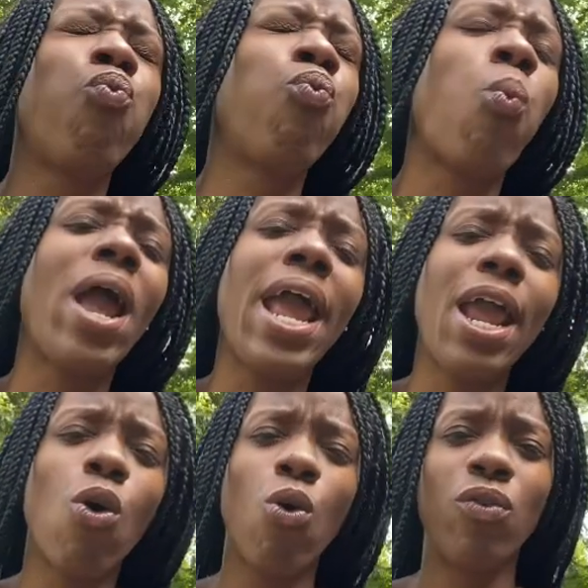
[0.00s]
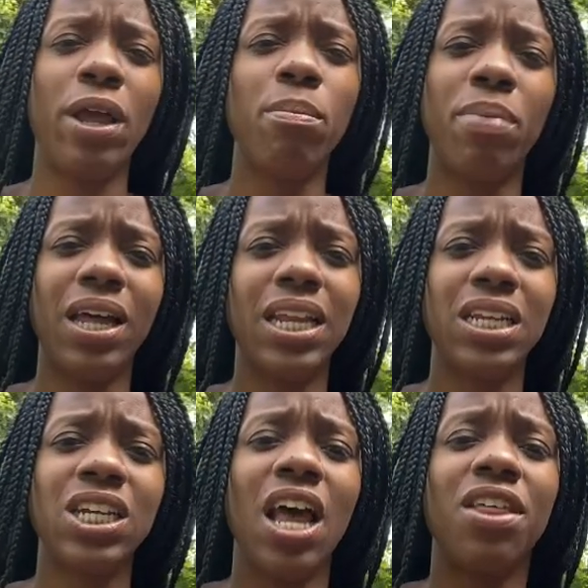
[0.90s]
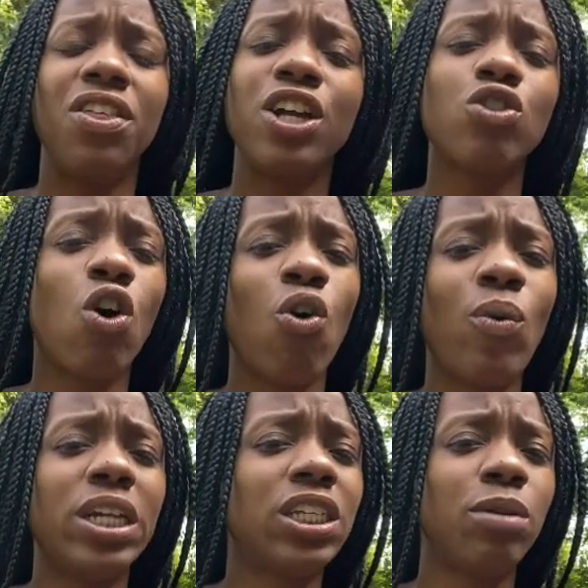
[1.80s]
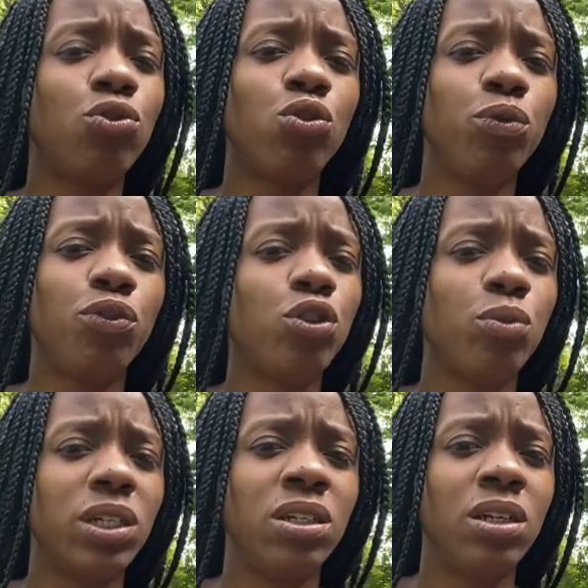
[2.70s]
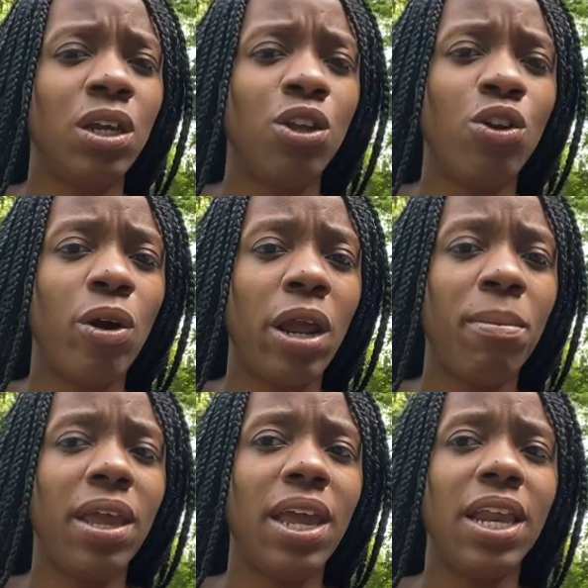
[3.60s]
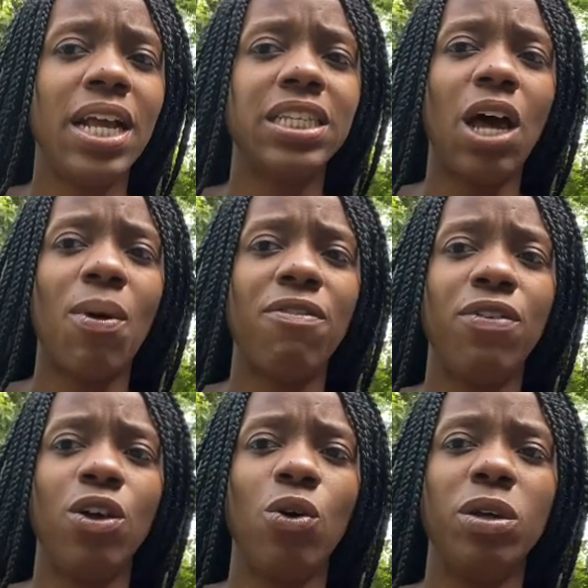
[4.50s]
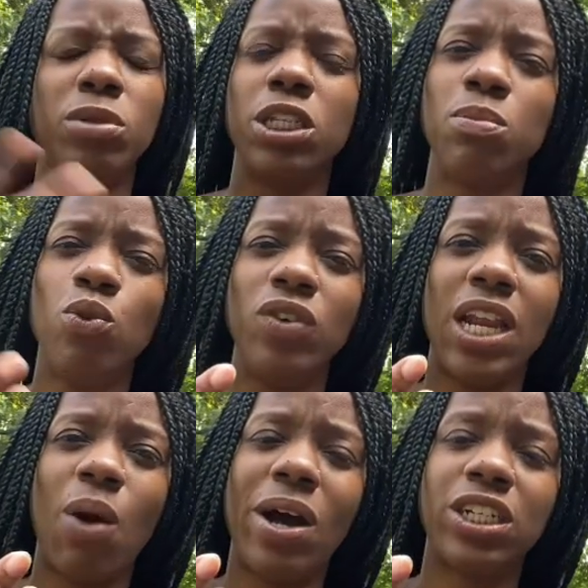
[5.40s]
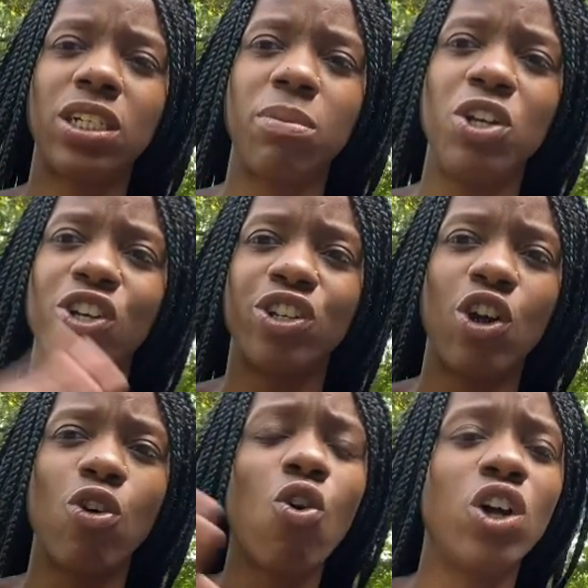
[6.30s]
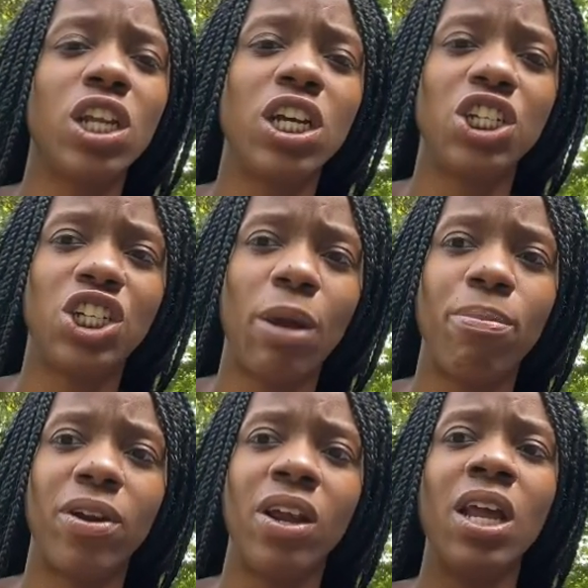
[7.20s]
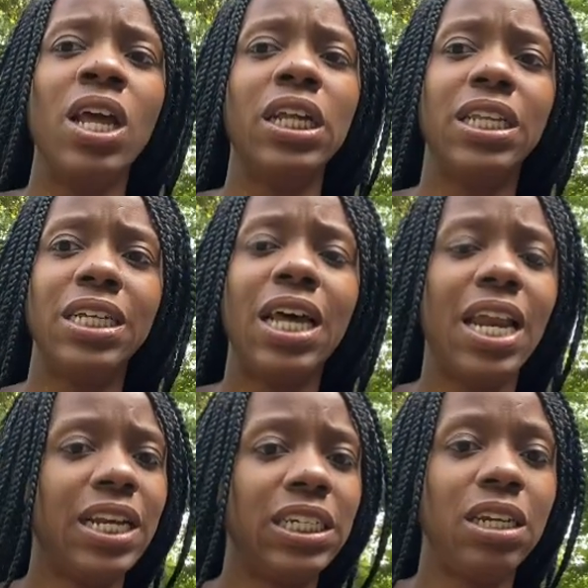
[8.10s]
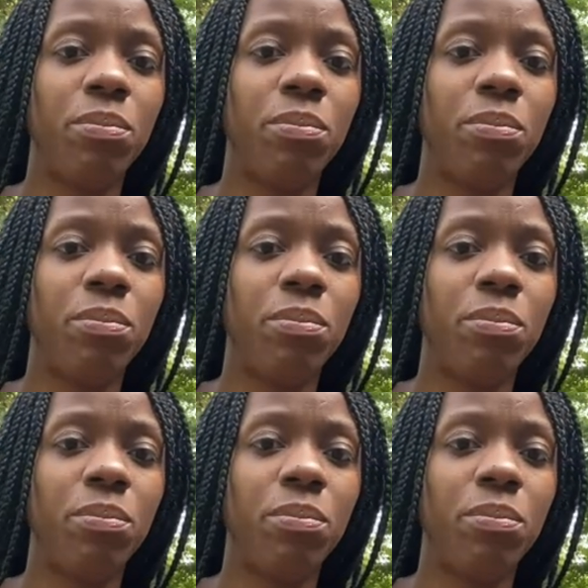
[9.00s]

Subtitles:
way over embellished, there's always some truth to it. You know what I mean? And that's how I feel. It was this movie that I watched some years ago called The Good Shepherd. That's how that shit